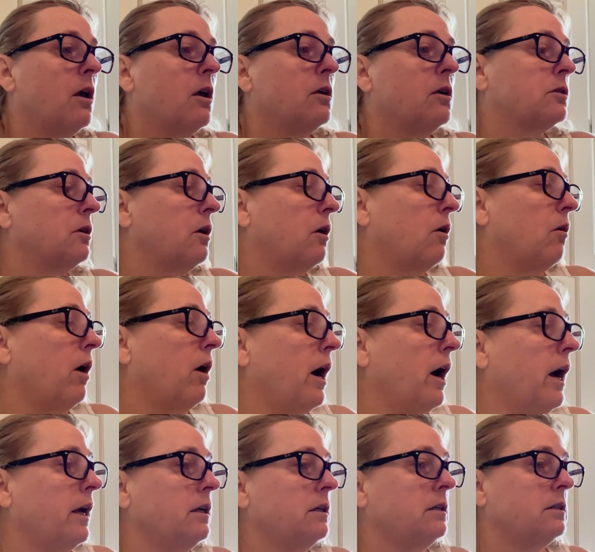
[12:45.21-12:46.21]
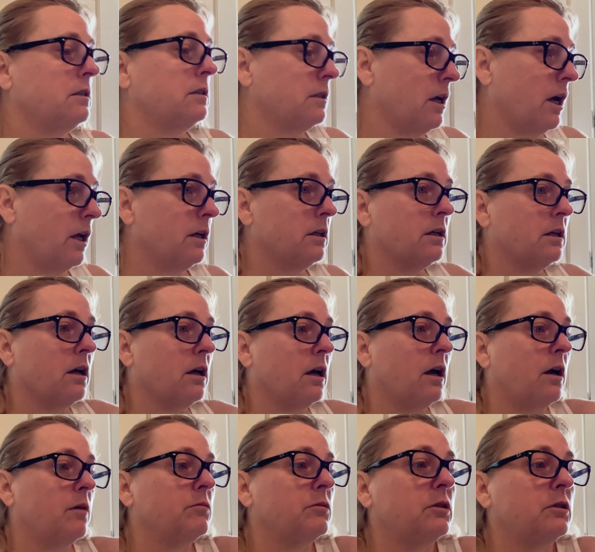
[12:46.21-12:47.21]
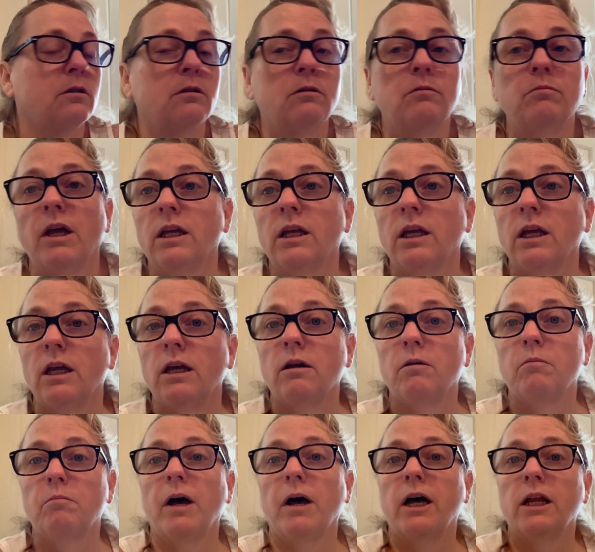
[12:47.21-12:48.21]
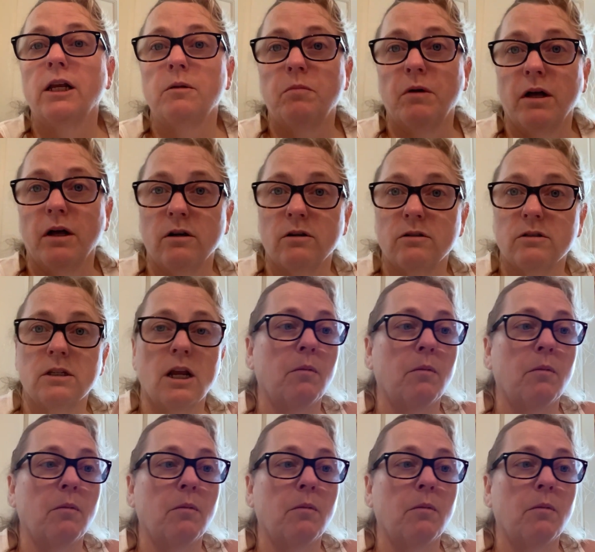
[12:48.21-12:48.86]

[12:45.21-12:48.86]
So I decided to come to making body butters.